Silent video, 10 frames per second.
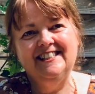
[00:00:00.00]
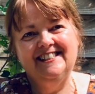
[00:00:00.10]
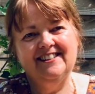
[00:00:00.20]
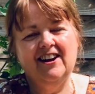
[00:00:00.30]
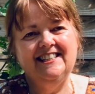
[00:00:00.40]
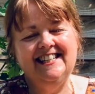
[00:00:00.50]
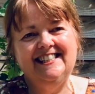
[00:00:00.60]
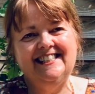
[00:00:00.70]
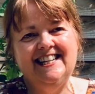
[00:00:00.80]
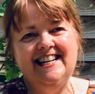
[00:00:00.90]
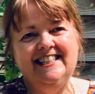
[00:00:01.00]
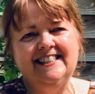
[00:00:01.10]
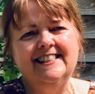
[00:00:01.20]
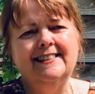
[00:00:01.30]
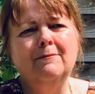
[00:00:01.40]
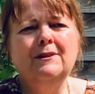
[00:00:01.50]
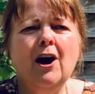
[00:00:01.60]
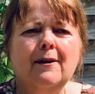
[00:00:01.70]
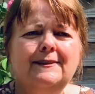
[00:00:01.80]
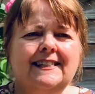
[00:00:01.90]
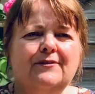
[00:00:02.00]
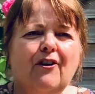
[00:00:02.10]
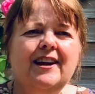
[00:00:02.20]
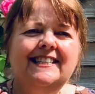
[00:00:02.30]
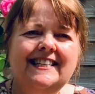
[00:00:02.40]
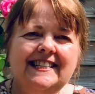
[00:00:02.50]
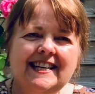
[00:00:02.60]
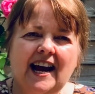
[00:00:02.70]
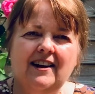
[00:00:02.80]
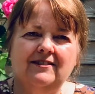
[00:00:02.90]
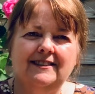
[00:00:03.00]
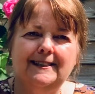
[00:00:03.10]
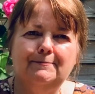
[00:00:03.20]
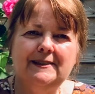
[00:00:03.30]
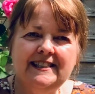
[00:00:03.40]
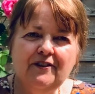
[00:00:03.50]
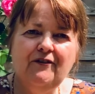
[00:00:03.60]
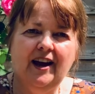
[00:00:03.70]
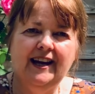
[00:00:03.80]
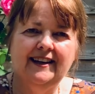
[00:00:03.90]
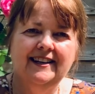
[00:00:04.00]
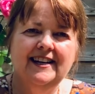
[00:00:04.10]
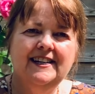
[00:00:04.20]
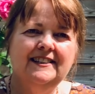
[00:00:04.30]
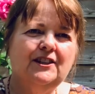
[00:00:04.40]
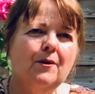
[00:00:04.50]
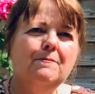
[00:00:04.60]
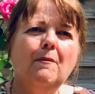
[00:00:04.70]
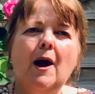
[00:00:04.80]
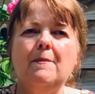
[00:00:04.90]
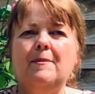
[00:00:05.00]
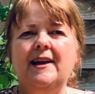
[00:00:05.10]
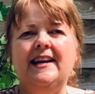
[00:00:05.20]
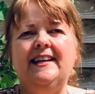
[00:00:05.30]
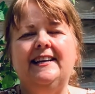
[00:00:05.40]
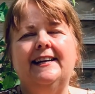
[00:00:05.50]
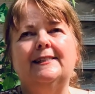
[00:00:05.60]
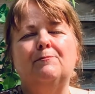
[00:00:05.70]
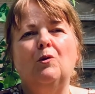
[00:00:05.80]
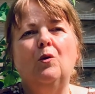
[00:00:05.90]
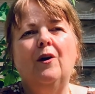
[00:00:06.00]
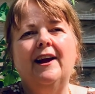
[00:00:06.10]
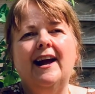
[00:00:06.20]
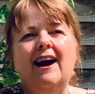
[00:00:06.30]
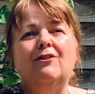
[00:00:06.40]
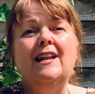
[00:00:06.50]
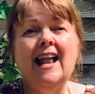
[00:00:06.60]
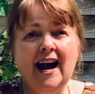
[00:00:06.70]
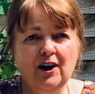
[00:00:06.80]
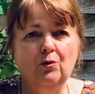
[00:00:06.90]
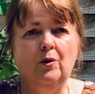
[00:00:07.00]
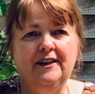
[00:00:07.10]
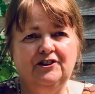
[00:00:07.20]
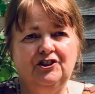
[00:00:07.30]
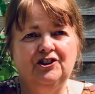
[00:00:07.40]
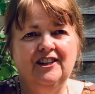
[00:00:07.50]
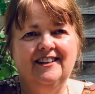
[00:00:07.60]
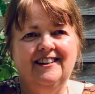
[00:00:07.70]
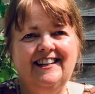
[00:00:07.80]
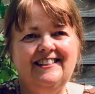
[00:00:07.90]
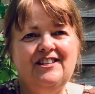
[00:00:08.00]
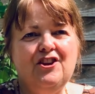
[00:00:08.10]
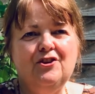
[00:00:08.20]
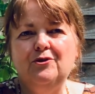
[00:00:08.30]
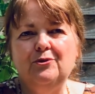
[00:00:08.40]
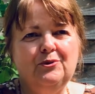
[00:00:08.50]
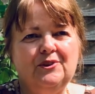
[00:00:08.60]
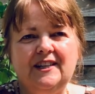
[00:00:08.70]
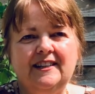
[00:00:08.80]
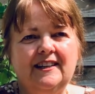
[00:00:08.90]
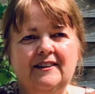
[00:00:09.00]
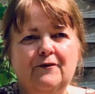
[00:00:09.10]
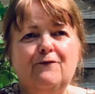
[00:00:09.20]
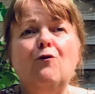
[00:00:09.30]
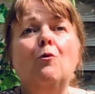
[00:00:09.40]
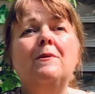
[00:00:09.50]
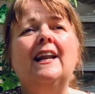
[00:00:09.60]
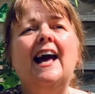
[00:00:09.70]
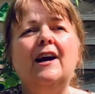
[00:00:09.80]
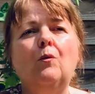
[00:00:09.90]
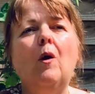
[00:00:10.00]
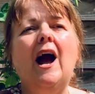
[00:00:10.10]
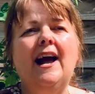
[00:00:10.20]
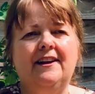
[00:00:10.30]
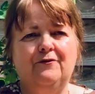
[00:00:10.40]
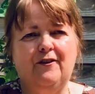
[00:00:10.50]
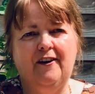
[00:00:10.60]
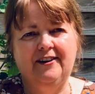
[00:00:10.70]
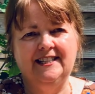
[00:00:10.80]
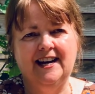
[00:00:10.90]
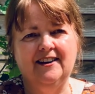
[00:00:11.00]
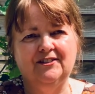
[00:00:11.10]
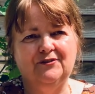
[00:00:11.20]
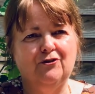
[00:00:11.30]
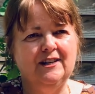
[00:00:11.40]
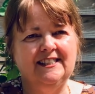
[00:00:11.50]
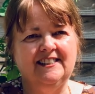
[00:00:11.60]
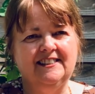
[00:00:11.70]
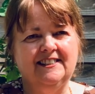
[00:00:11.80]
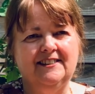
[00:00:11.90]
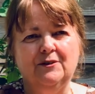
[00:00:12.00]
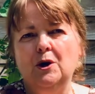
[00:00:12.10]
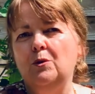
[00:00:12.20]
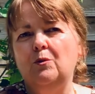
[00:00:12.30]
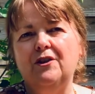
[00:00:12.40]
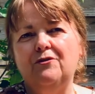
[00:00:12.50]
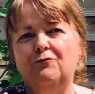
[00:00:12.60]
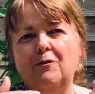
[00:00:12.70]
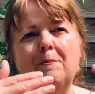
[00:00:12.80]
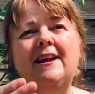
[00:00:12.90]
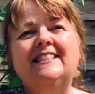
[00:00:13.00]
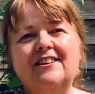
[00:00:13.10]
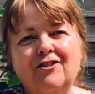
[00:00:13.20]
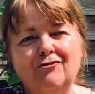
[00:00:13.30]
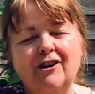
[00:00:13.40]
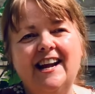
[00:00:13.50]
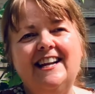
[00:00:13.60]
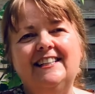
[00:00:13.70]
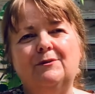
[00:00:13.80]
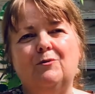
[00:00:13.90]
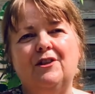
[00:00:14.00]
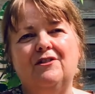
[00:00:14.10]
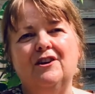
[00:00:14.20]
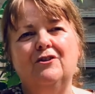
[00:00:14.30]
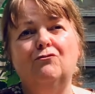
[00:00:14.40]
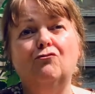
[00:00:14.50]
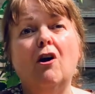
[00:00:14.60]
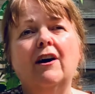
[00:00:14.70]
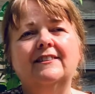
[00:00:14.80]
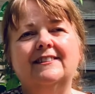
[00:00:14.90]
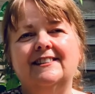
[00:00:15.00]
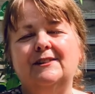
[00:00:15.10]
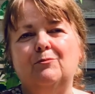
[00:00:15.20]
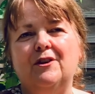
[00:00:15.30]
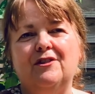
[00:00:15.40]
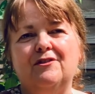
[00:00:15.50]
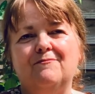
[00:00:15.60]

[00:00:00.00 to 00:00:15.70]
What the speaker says: inside these seeds, and sometimes it's very detailed and specific. So it might be exploring how language is used in a formulaic way in fairy tales, for instance, and with repeating threes, with runs, with